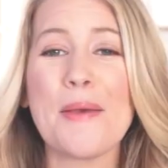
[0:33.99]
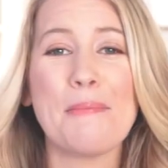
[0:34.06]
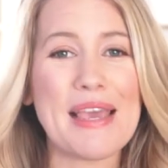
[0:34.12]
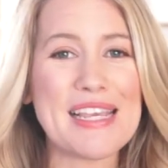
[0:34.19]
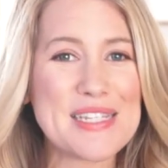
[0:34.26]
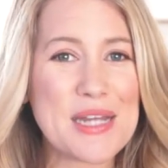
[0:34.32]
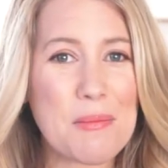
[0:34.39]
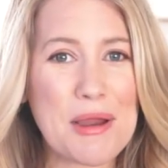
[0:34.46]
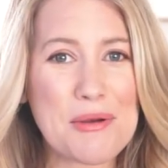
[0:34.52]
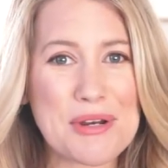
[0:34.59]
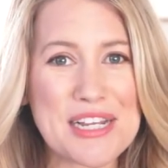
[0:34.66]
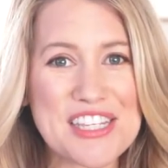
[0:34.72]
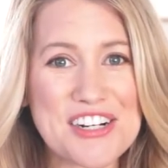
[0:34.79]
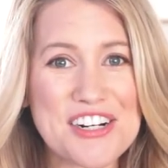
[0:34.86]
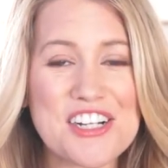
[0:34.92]
Based on my
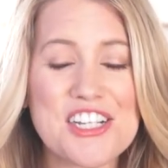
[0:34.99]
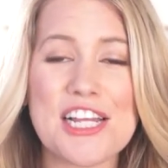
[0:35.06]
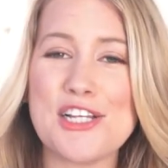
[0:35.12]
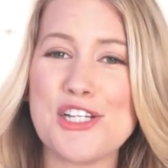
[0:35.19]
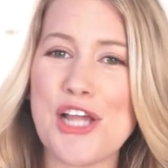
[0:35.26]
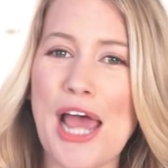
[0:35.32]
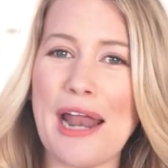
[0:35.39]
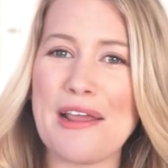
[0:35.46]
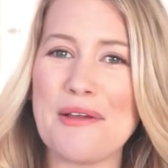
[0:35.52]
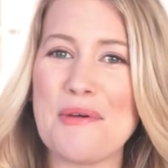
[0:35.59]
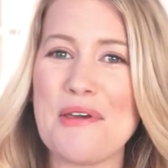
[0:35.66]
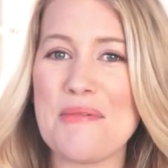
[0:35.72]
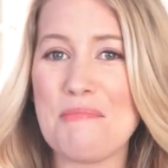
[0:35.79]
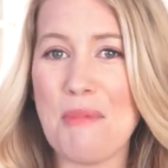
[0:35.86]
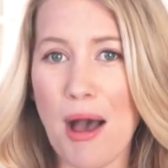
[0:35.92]
research and chatting
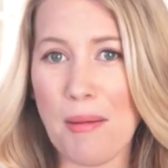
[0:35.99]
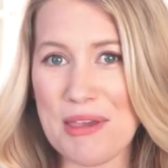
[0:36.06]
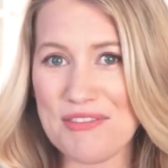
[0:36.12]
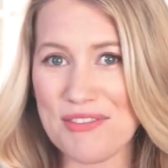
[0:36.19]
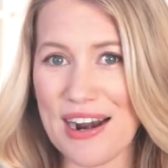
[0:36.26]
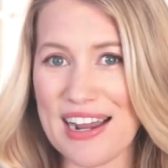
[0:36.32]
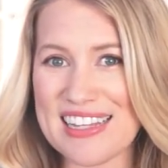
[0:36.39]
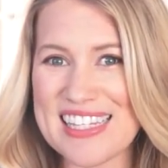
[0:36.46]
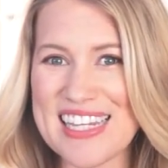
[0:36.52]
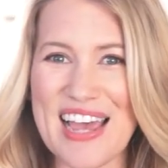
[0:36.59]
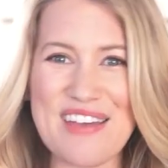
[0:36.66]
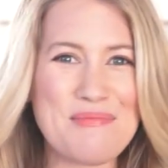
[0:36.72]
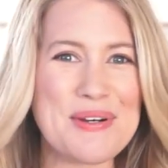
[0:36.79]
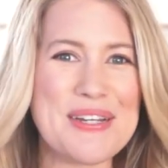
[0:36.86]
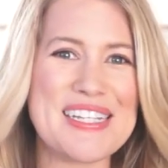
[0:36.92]
with mommy friends,
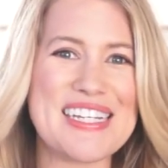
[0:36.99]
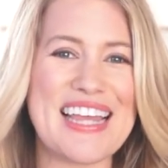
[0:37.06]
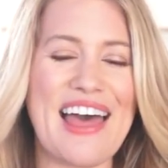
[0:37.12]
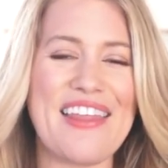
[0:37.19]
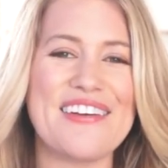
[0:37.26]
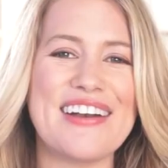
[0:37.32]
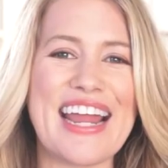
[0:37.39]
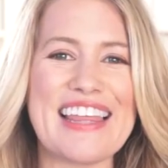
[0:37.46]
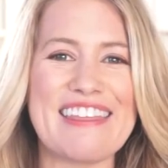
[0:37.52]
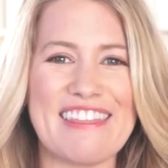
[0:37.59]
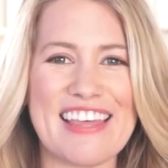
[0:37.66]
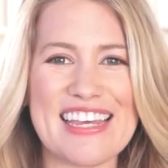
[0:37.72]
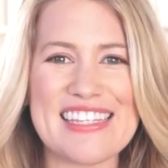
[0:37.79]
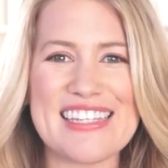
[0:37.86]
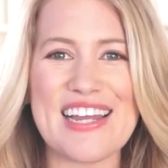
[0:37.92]
I've put together a
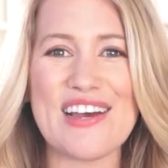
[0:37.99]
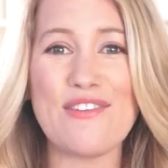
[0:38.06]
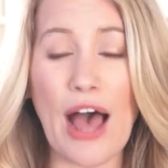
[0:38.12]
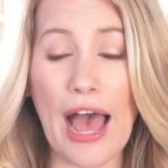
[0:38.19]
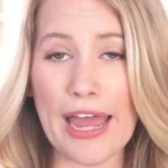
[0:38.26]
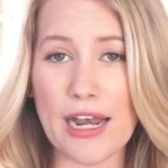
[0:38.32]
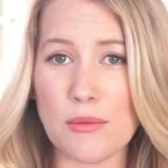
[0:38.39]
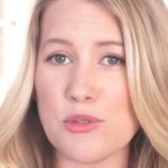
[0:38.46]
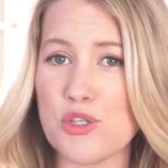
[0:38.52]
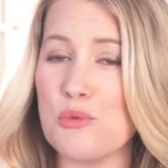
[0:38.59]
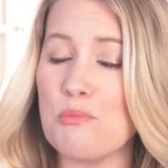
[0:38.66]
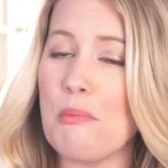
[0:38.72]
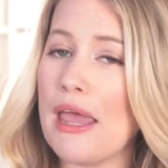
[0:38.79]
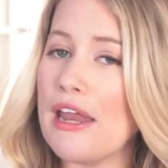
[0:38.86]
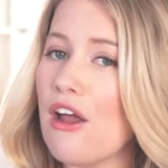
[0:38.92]
list of items you
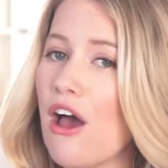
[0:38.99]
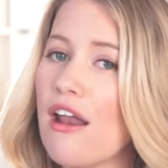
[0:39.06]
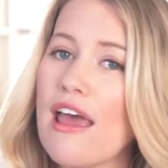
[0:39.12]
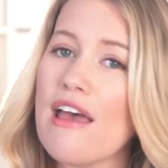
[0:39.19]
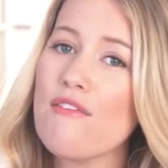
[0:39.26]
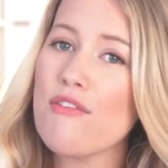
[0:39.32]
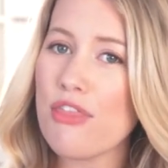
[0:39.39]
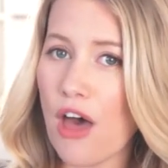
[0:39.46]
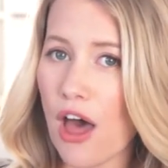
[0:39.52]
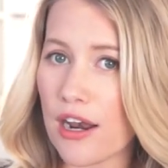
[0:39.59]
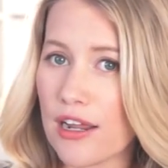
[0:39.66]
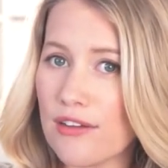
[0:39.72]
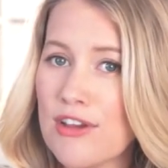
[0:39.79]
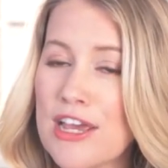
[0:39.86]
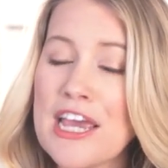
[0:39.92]
may not have thought
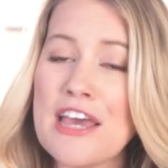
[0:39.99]
of